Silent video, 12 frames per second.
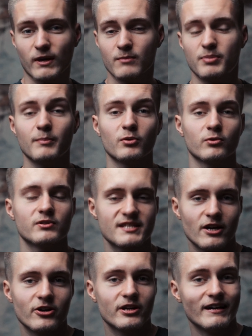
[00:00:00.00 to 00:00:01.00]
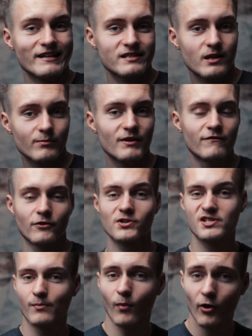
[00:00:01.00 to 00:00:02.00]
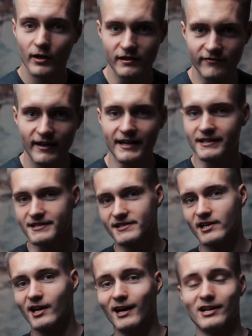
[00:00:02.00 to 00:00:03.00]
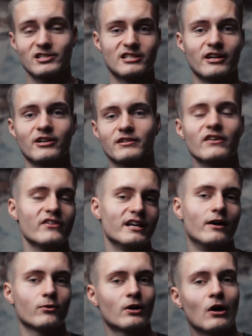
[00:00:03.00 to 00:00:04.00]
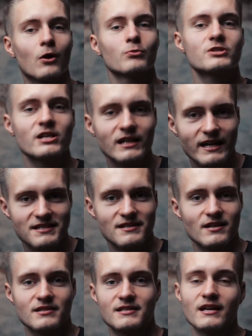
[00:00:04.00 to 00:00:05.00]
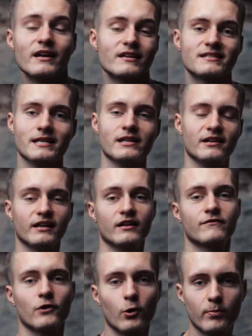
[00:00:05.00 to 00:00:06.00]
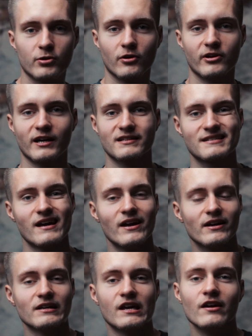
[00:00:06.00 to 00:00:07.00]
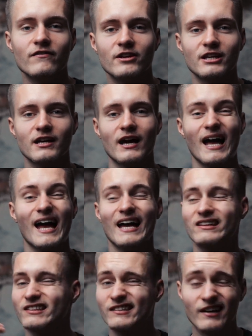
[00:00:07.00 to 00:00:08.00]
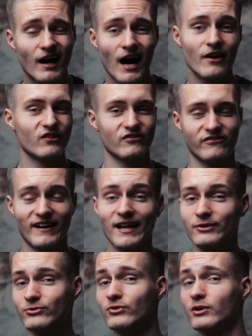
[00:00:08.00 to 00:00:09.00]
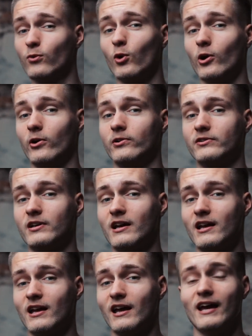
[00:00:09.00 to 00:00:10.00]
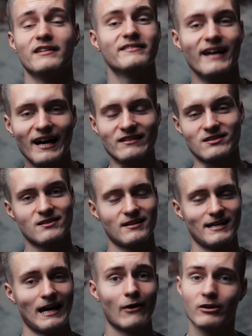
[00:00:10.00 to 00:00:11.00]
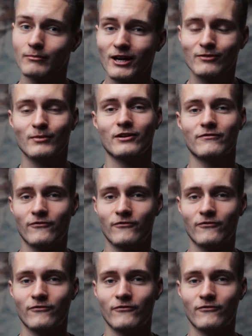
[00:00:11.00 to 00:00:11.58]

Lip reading: when people started asking me for some more advice, I started giving out coaching lessons, selling info products, giving a ton of value to the world. And that's how I made my